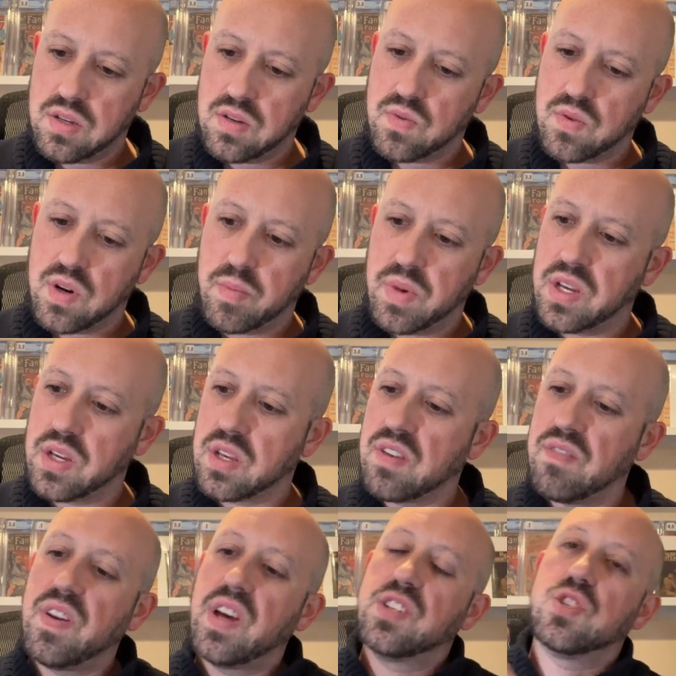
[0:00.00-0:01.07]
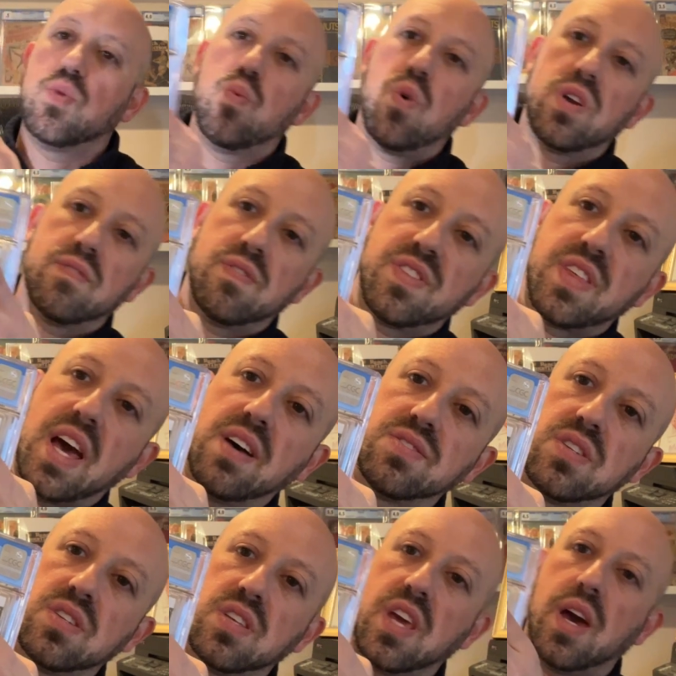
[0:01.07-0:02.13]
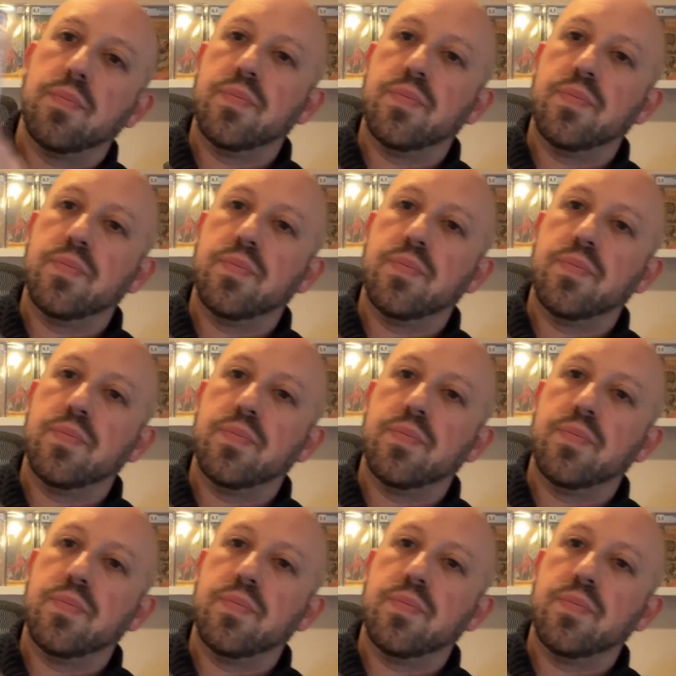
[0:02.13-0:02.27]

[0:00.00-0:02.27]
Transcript: Where am I? Convention, 1 of 1,000, yeah.